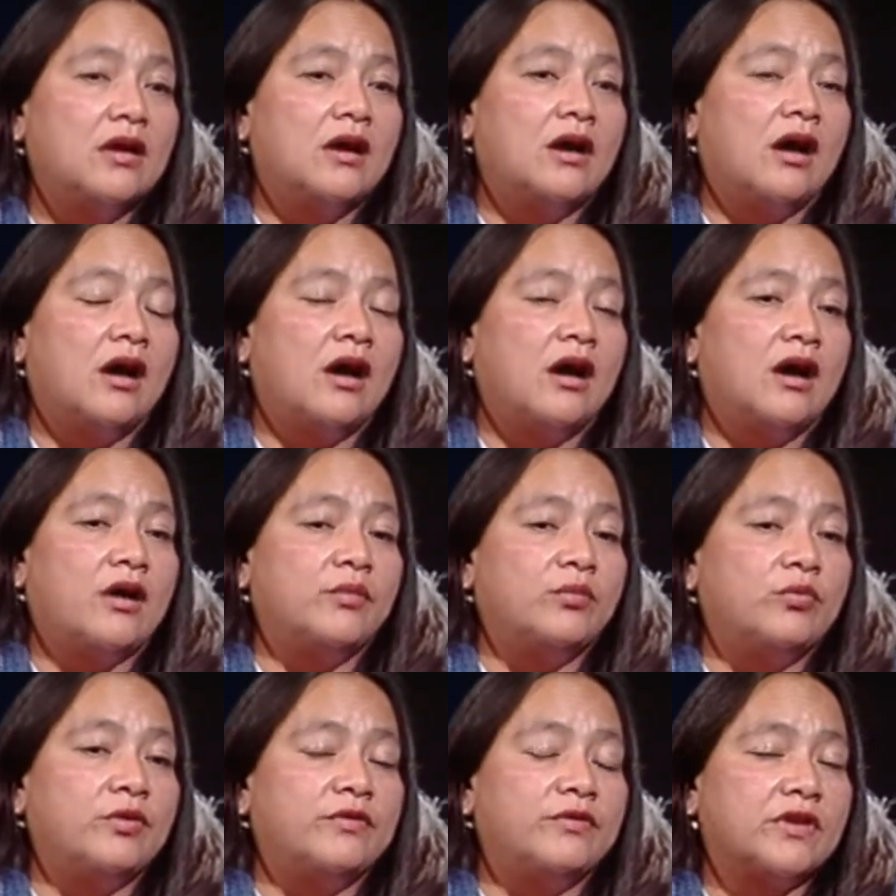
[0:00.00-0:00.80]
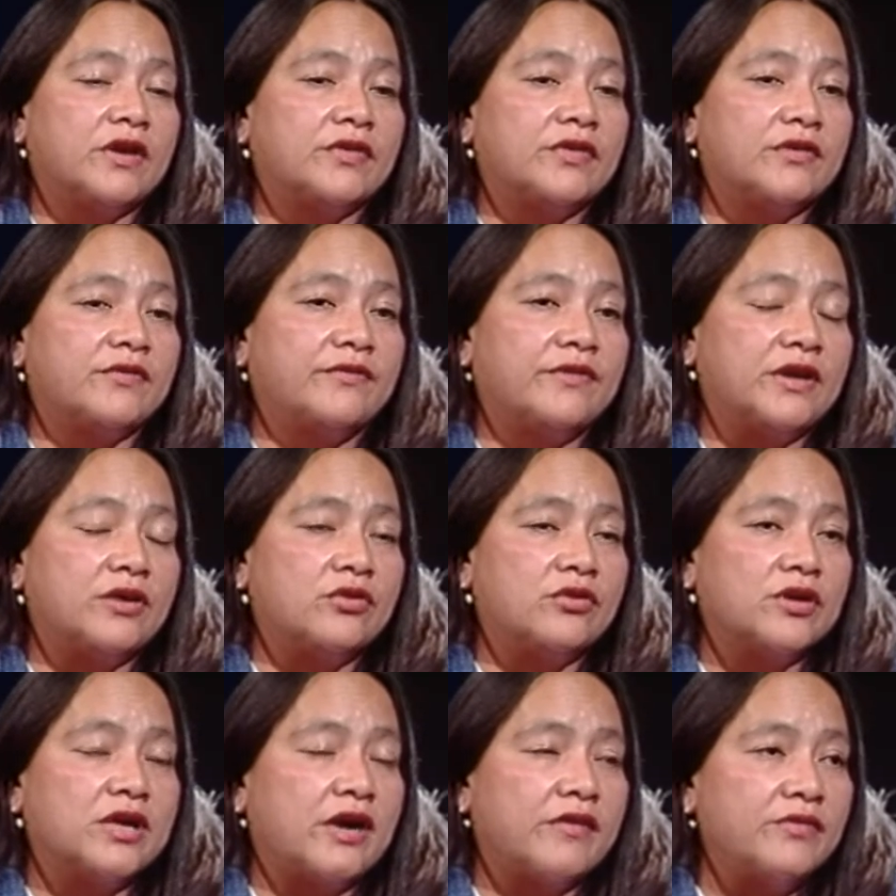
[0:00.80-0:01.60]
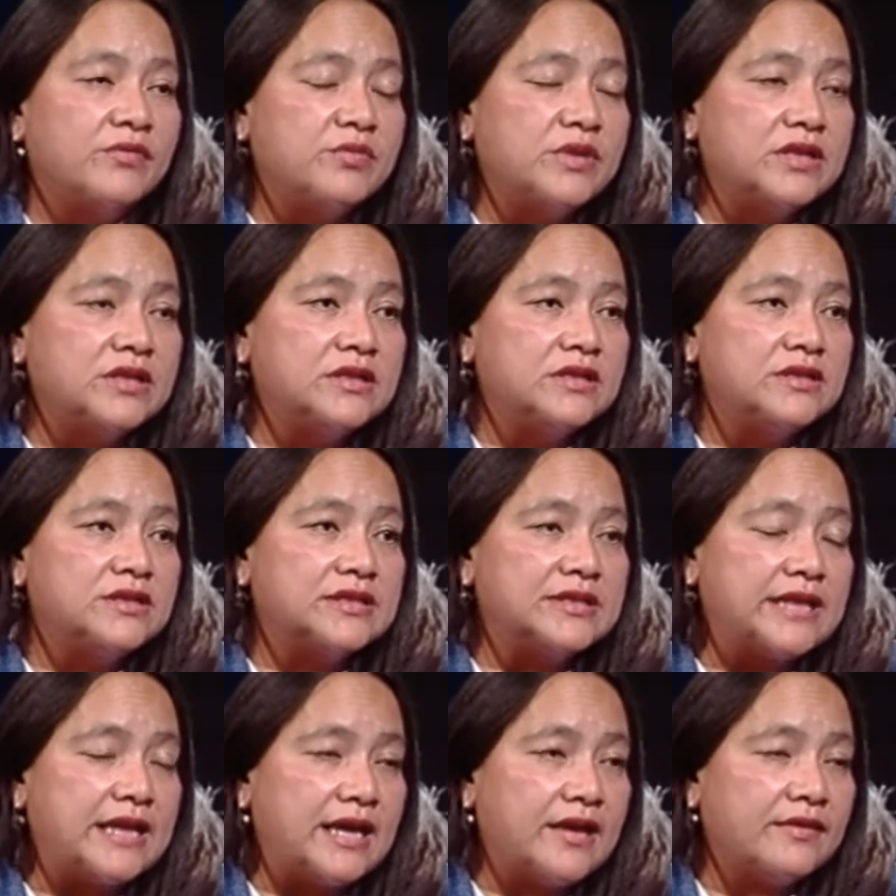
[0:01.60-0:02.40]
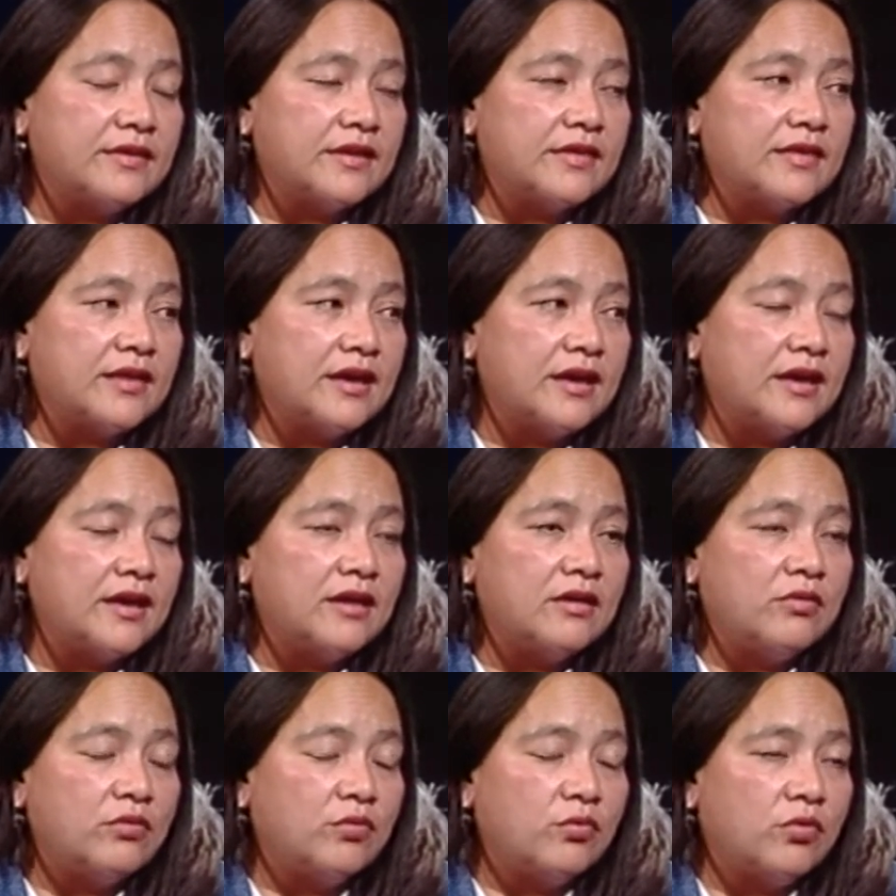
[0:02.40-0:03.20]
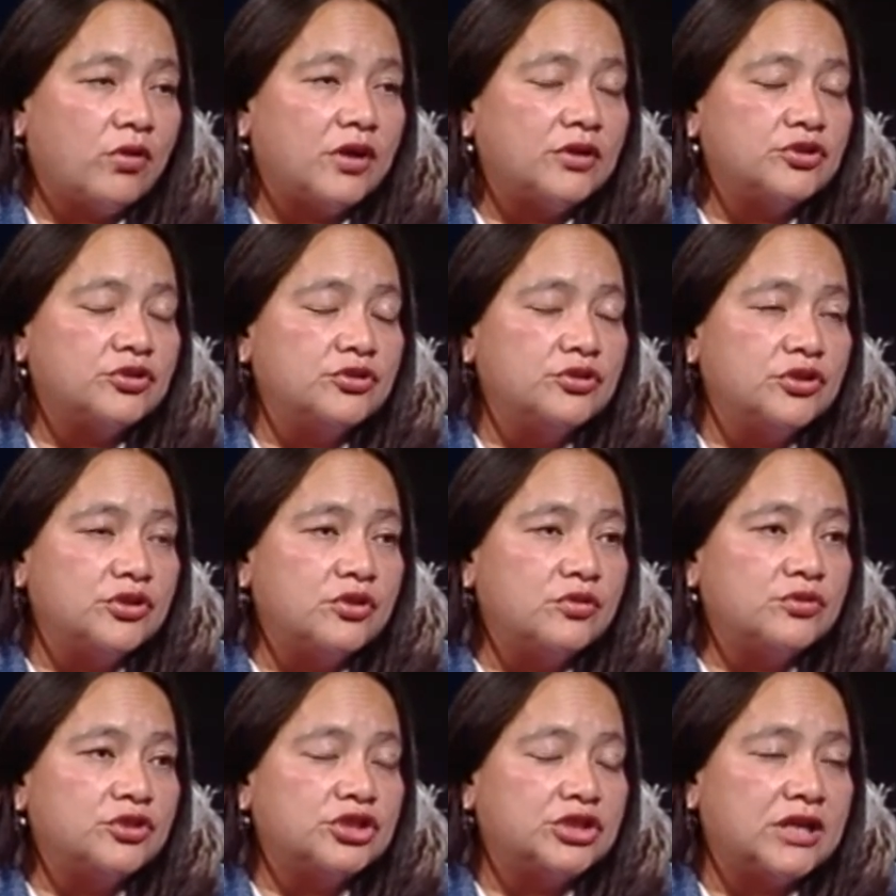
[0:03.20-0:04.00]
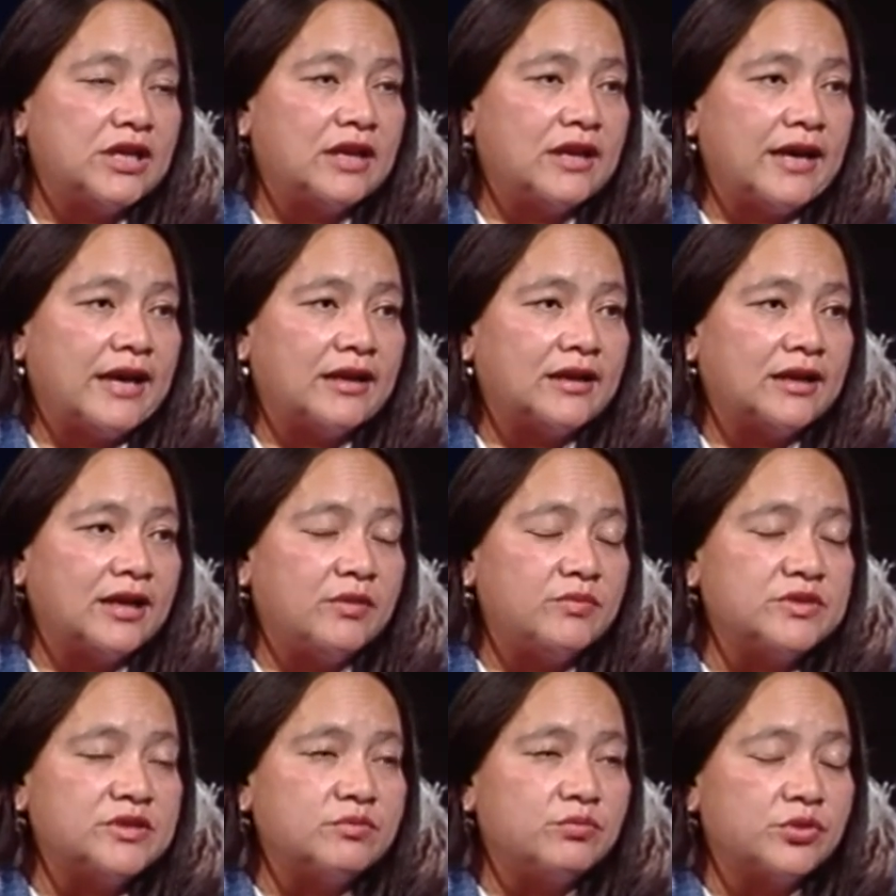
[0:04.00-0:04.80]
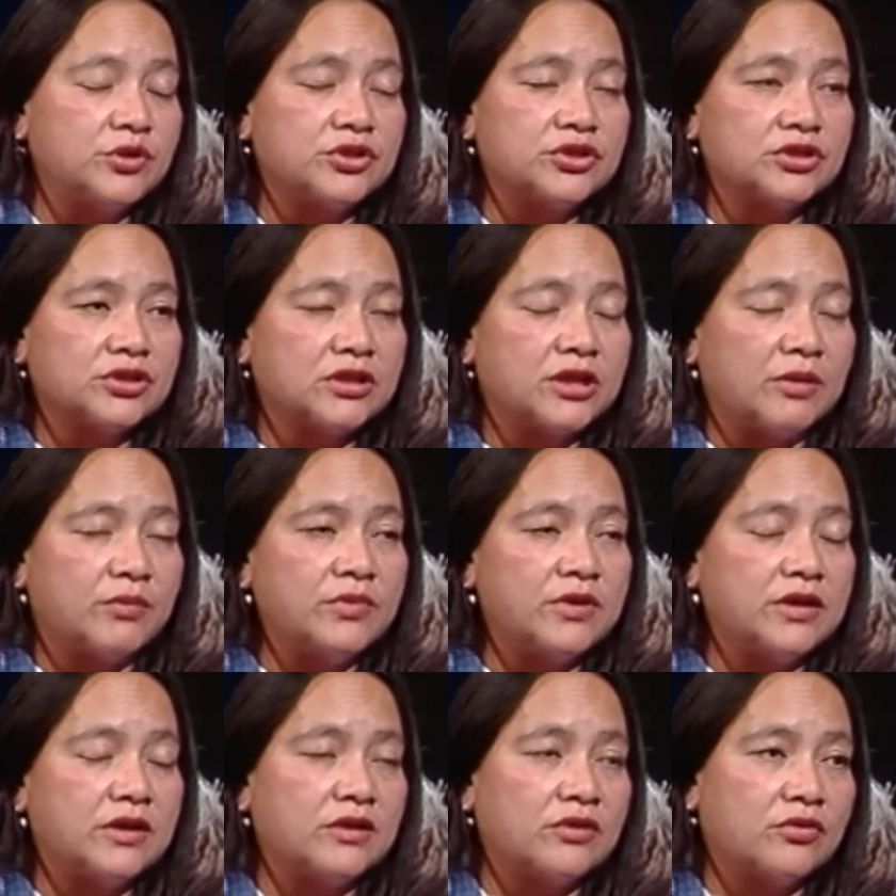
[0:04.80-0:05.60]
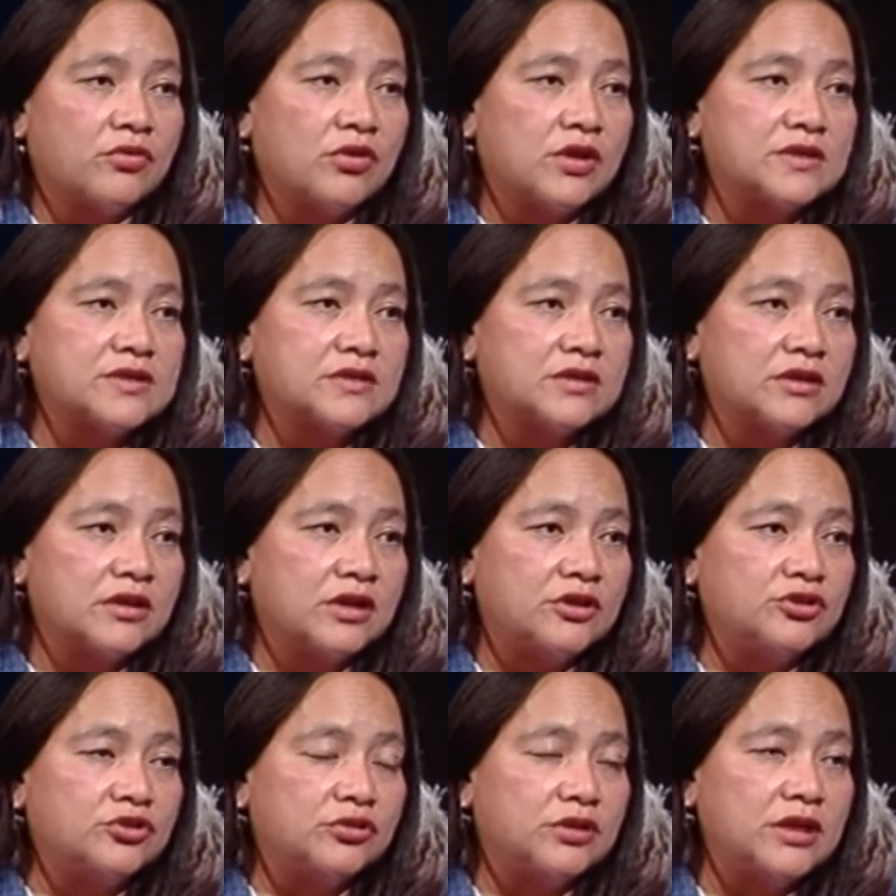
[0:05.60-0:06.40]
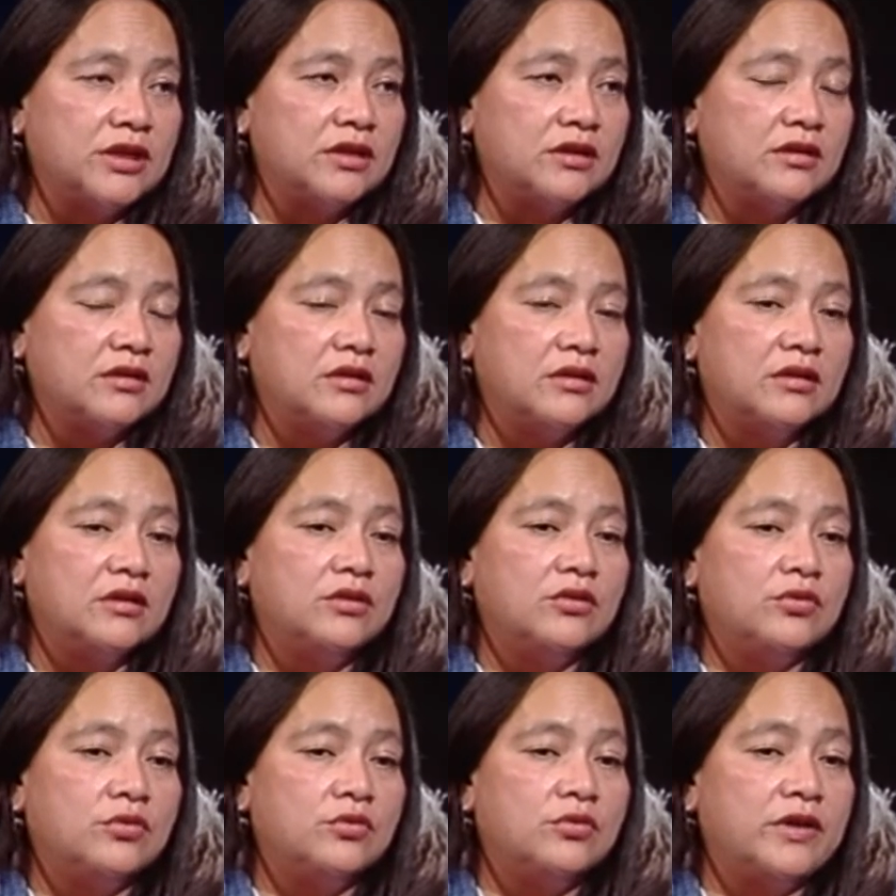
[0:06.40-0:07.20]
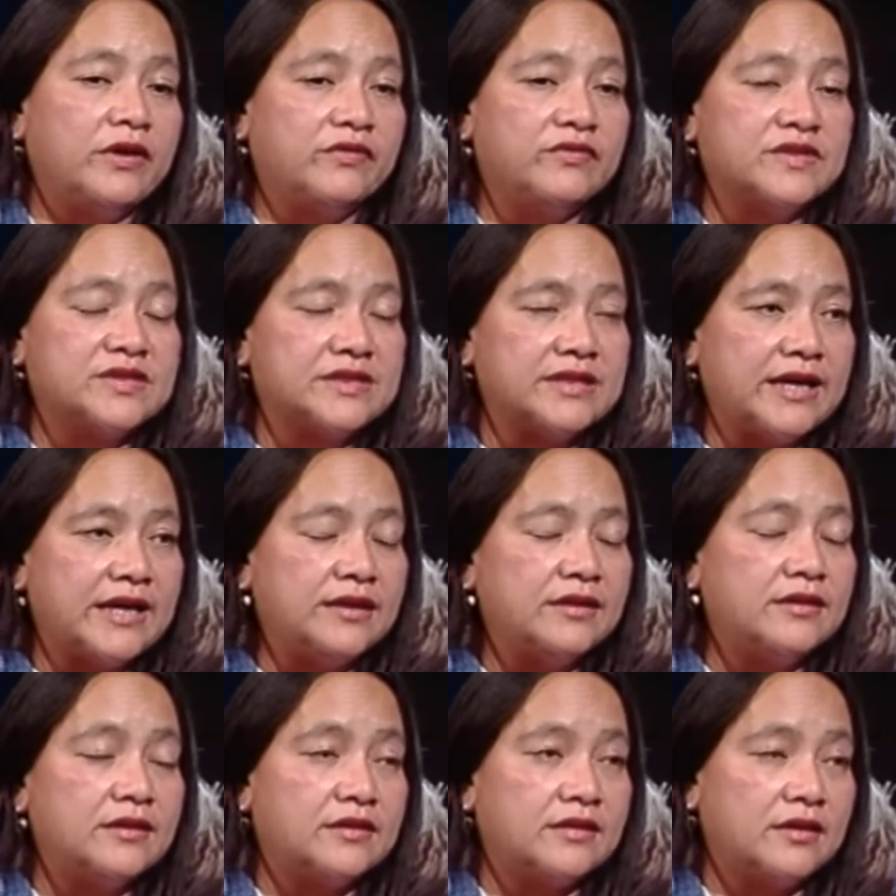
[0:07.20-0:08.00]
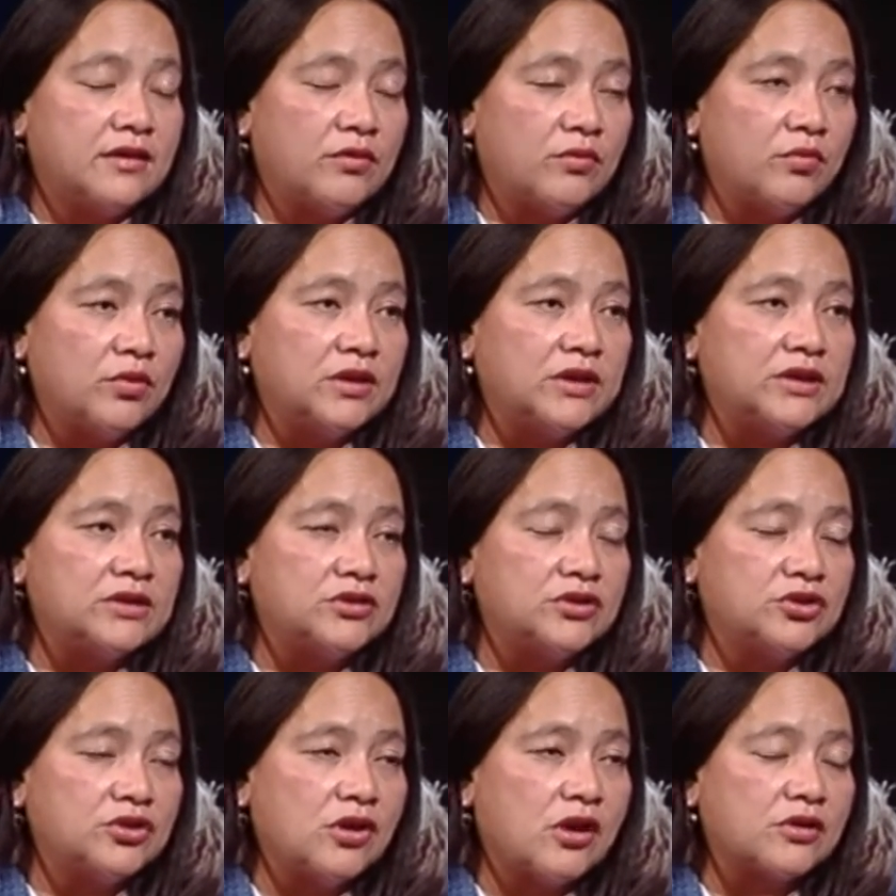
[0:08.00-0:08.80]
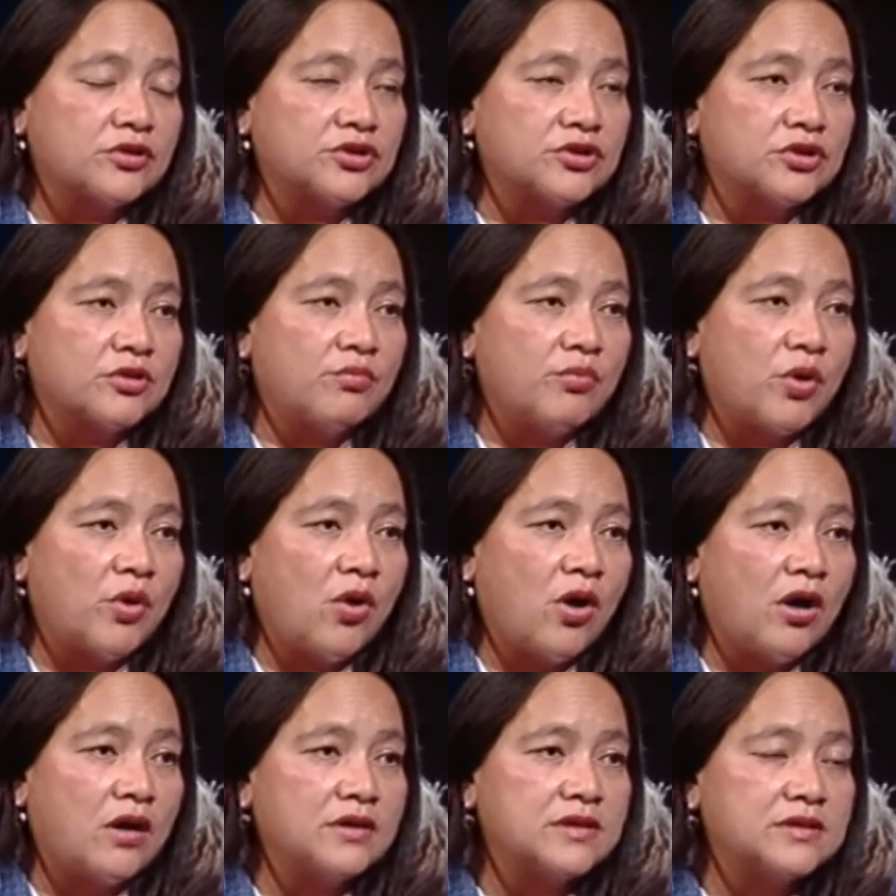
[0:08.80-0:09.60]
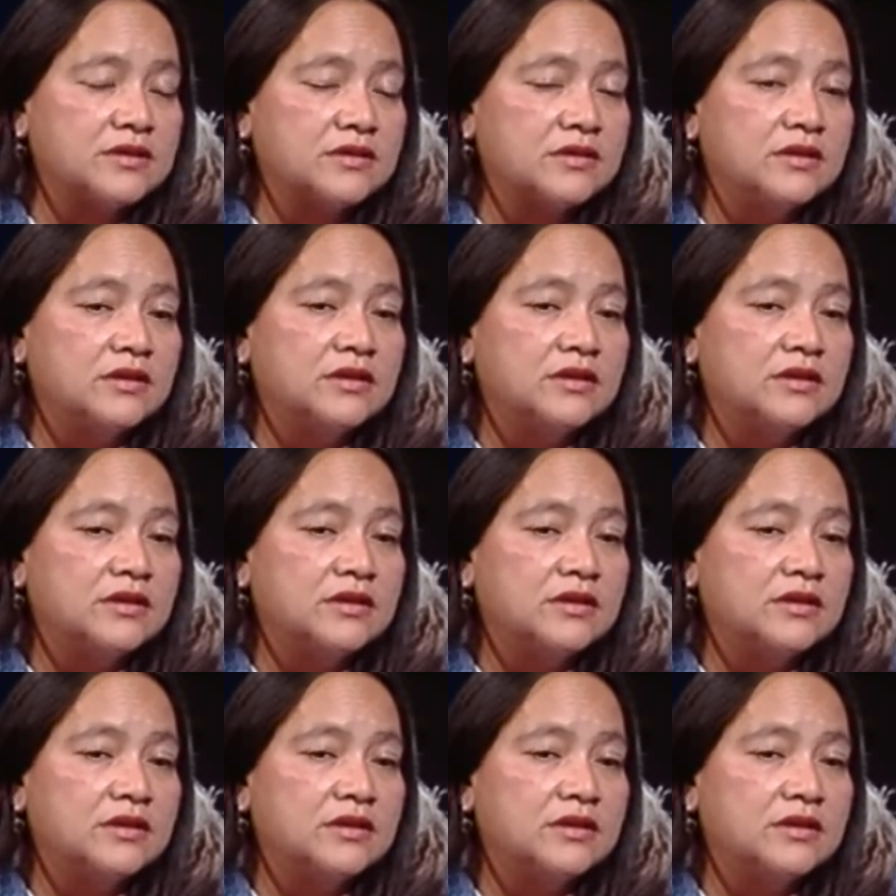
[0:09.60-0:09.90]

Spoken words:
We've got the federal government saying that they want to negotiate land claims in British Columbia and across the country, who have said that they're willing to talk to the Mohawks.